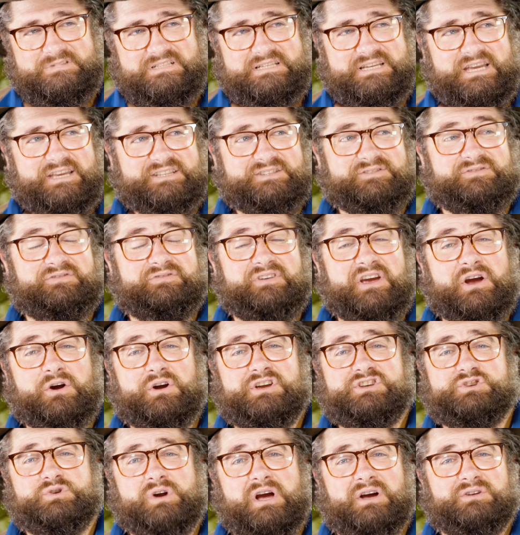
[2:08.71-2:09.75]
It's very
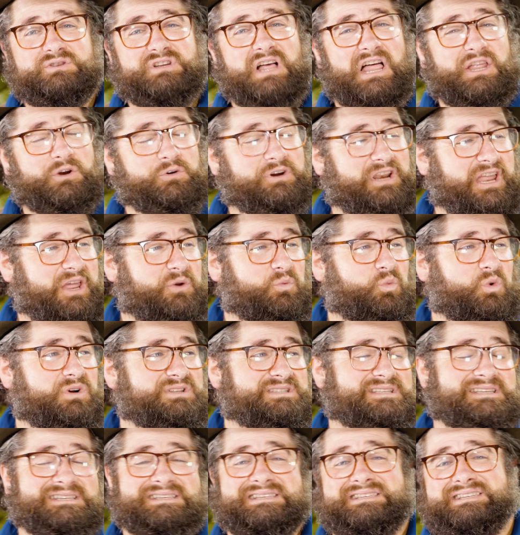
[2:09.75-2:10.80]
drought tolerant, and
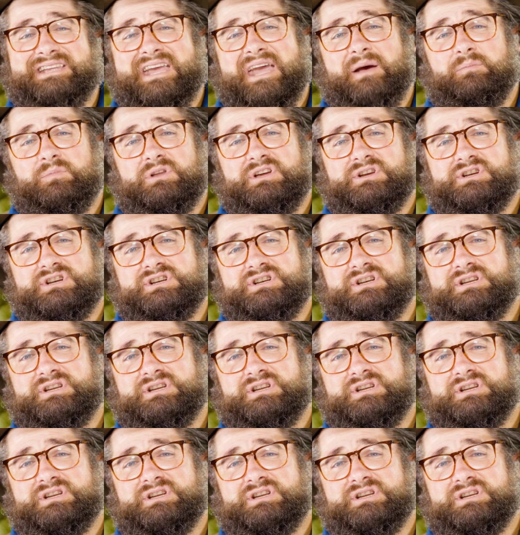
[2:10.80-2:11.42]
once established,